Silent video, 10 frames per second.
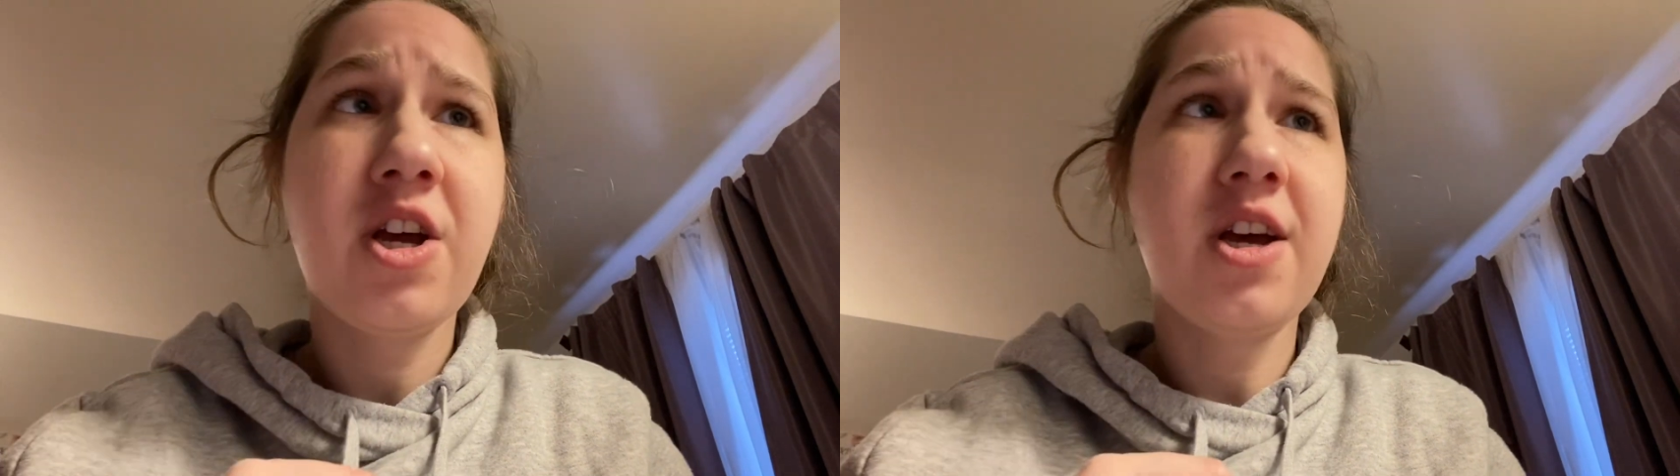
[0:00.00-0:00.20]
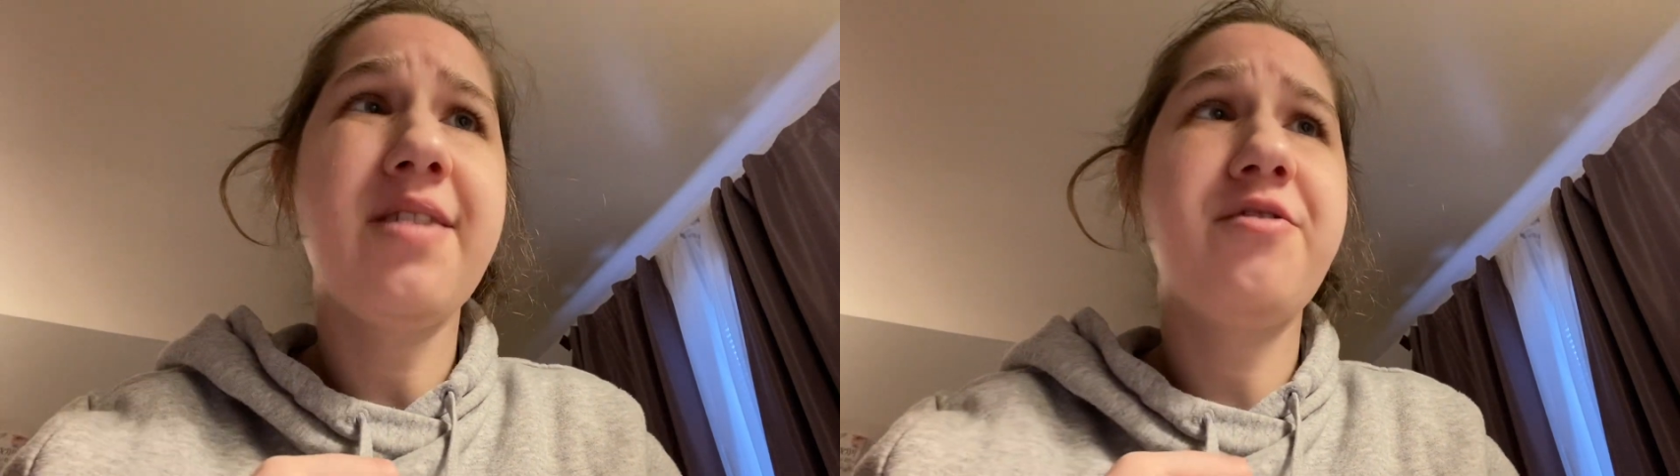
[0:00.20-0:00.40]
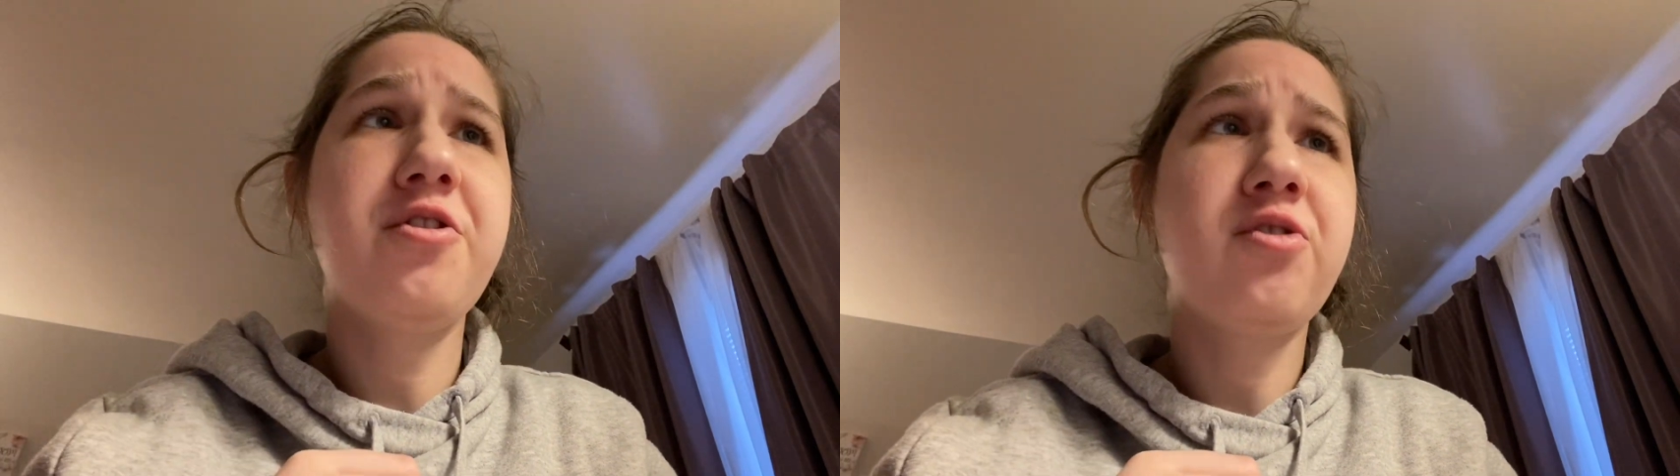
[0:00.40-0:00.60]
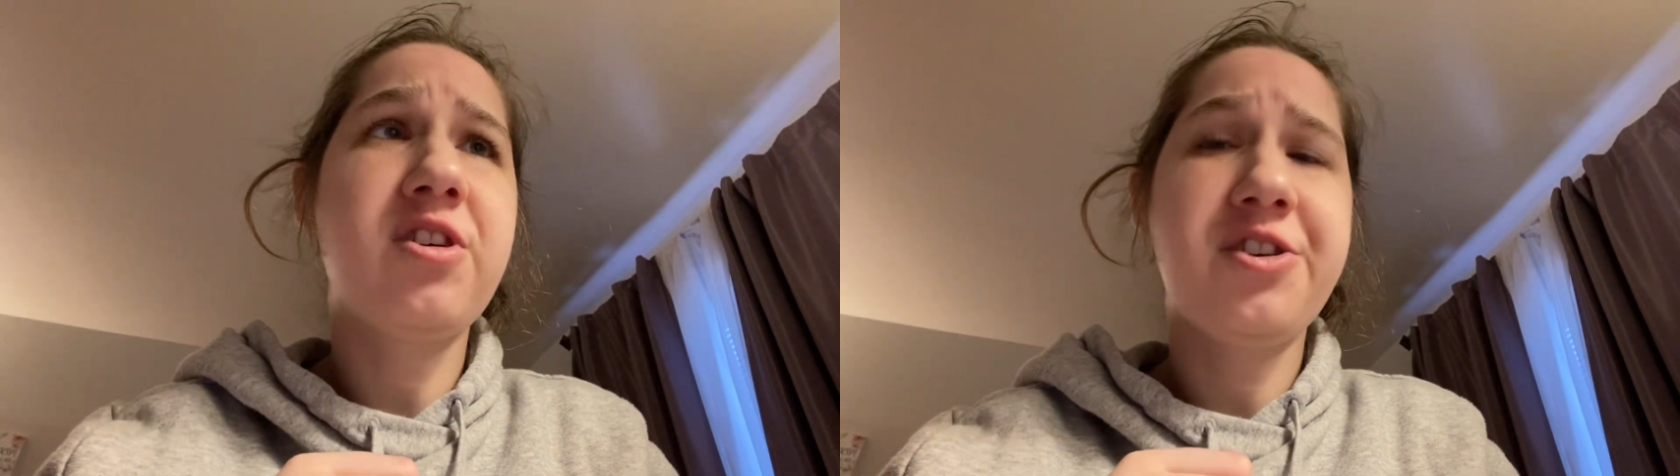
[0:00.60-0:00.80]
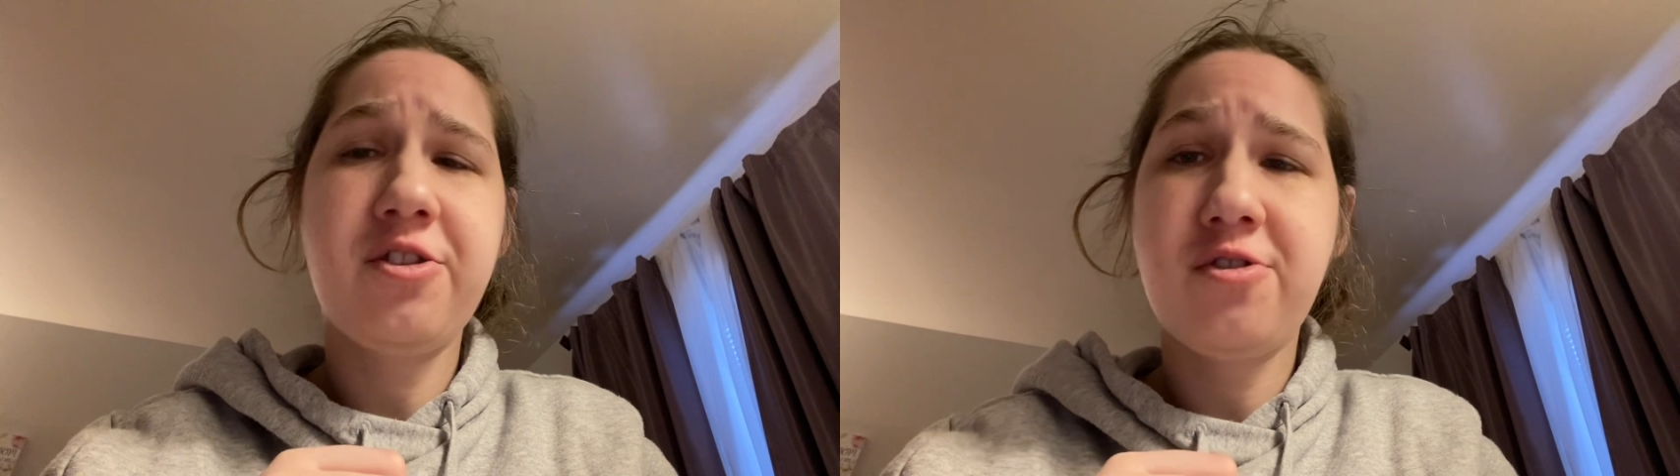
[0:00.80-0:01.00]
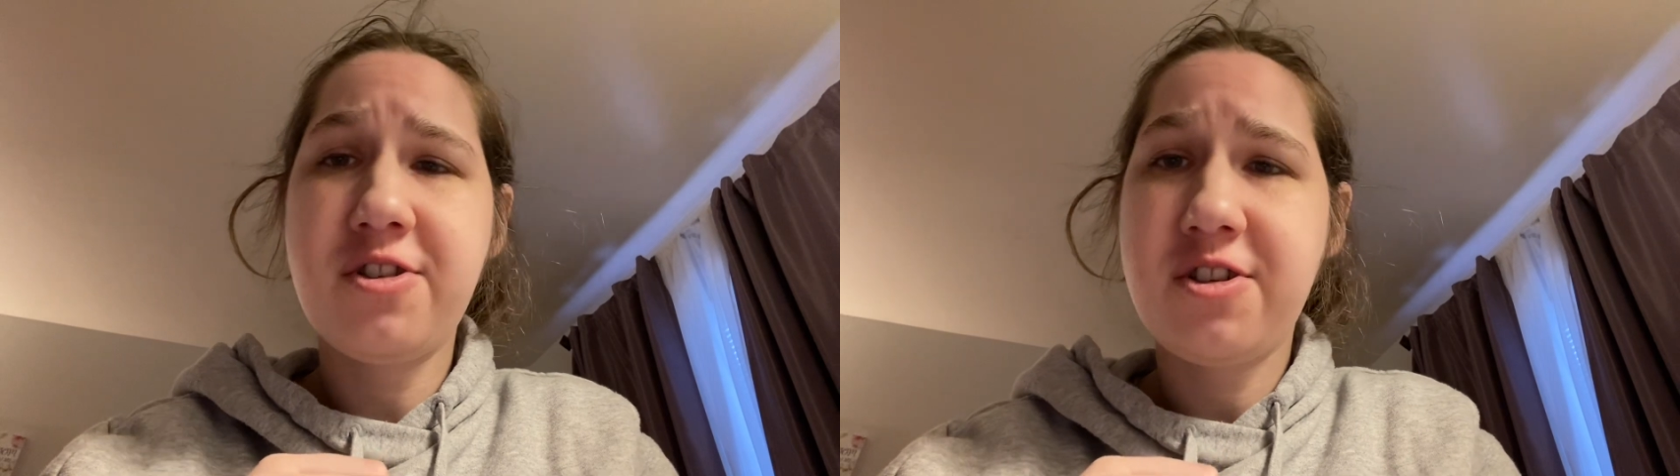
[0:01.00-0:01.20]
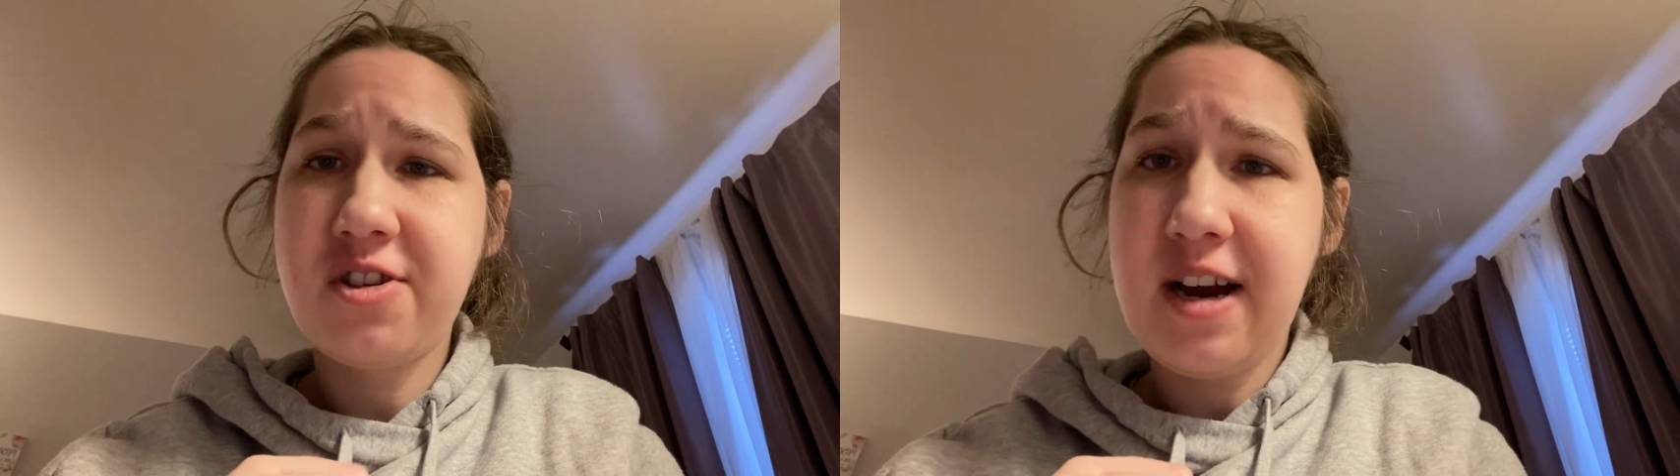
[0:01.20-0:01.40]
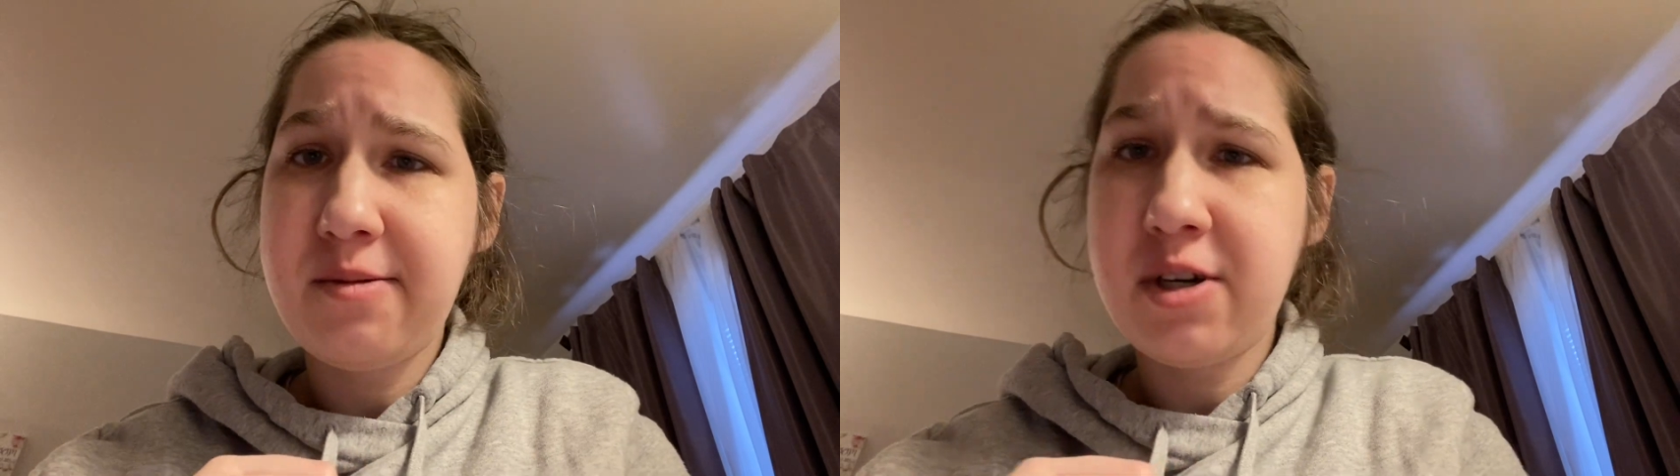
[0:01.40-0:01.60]
If you are a new
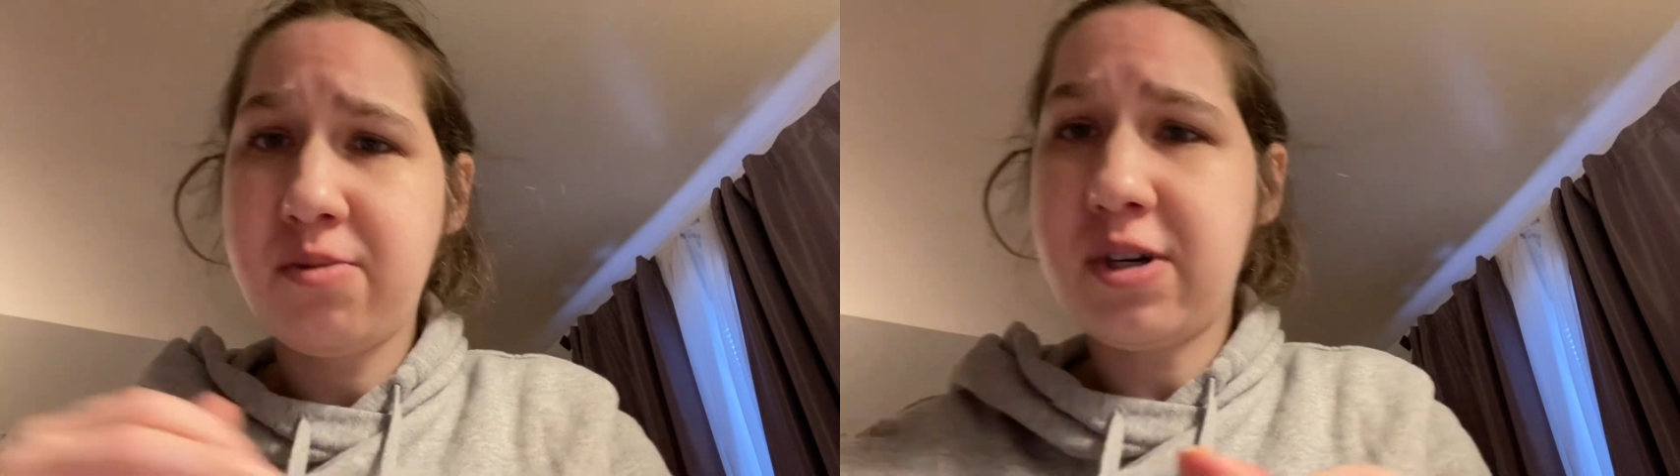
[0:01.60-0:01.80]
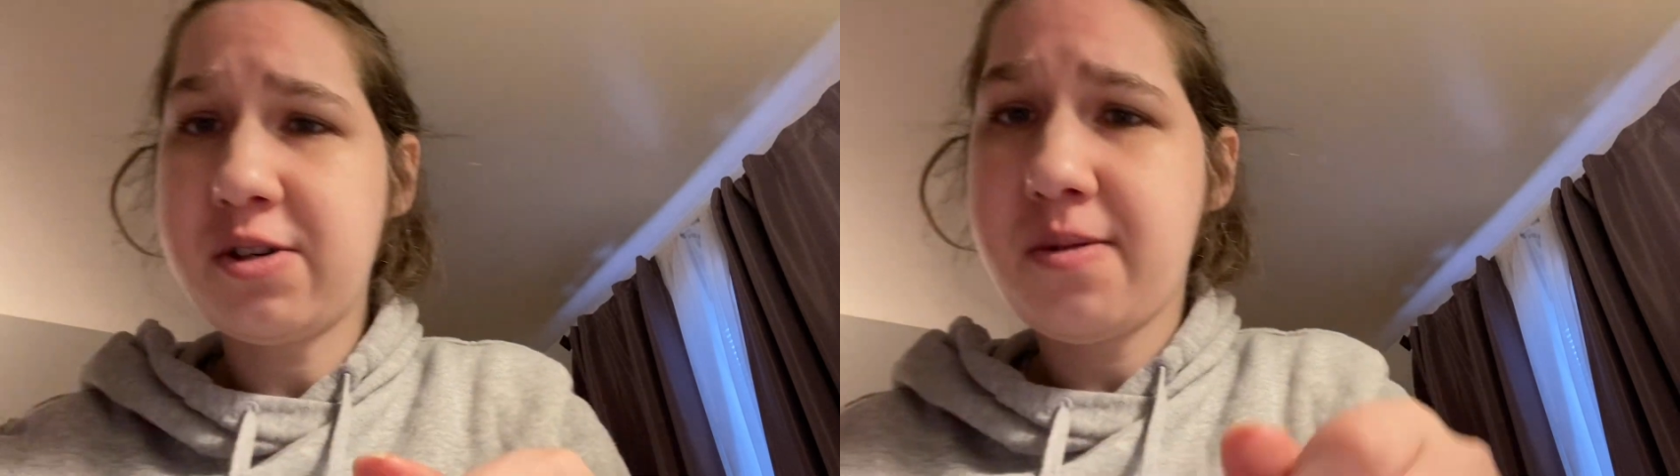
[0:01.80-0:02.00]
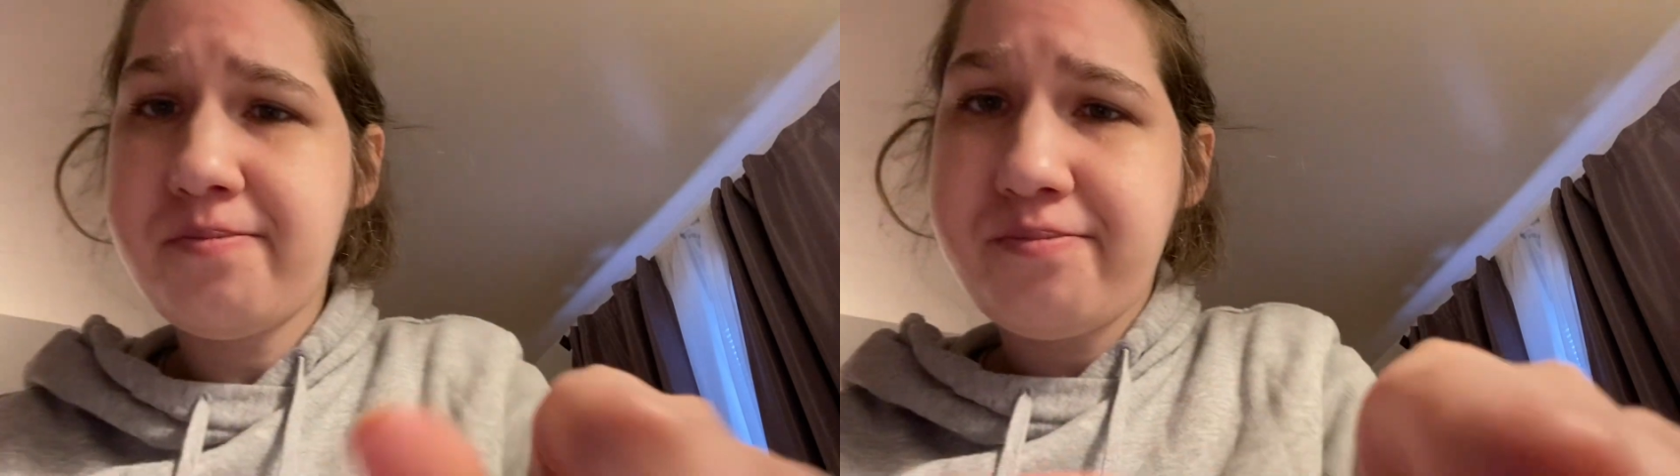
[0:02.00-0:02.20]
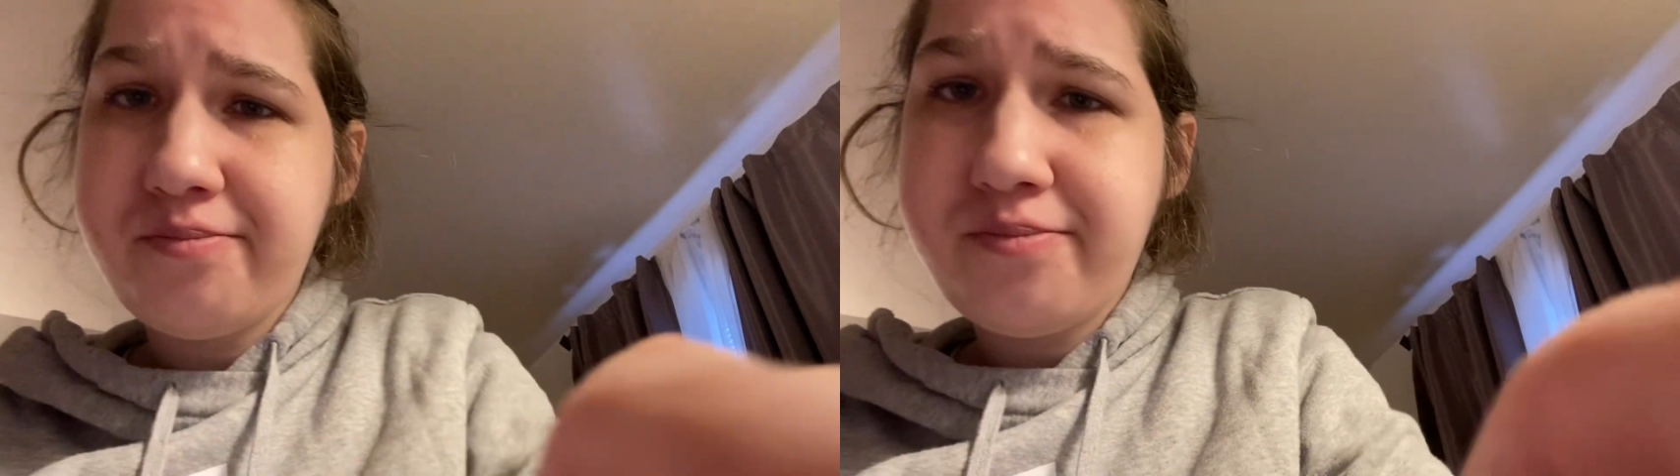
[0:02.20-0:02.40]
subscriber, welcome